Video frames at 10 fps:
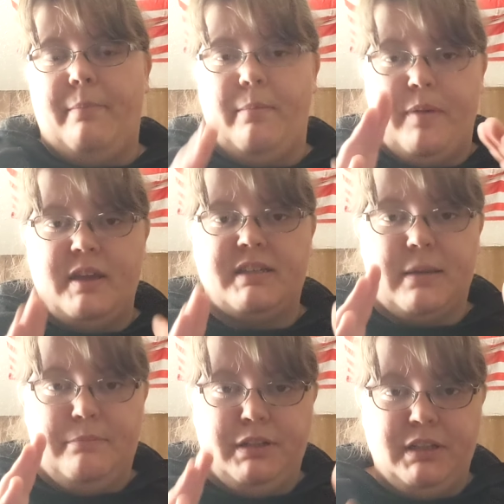but be as
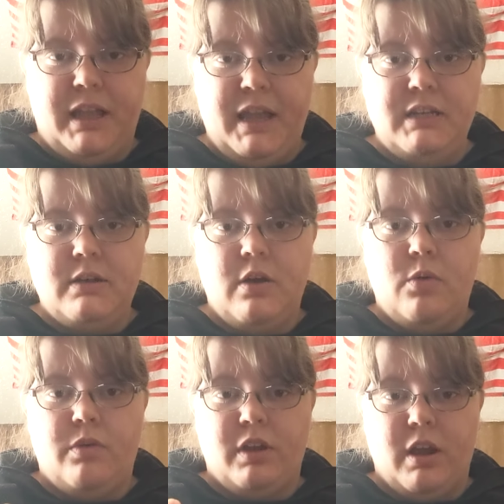compliant
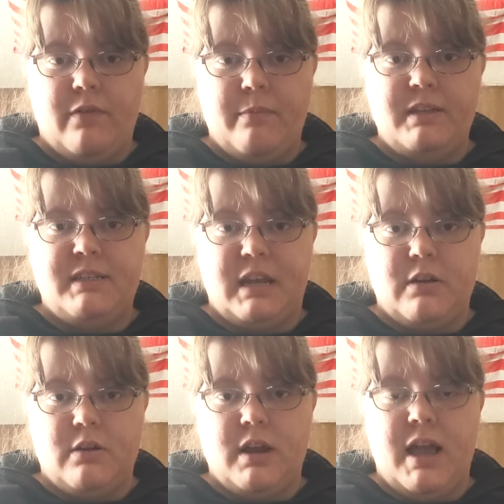with the government
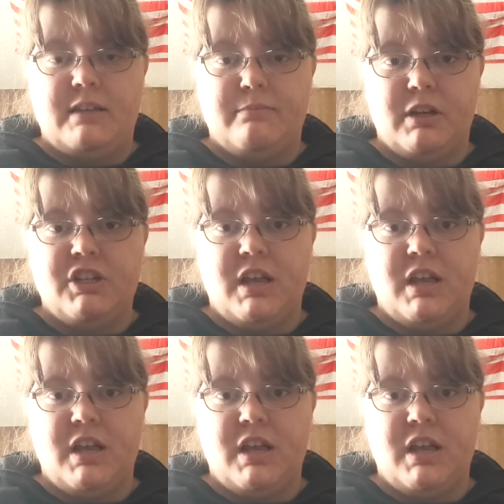standard as much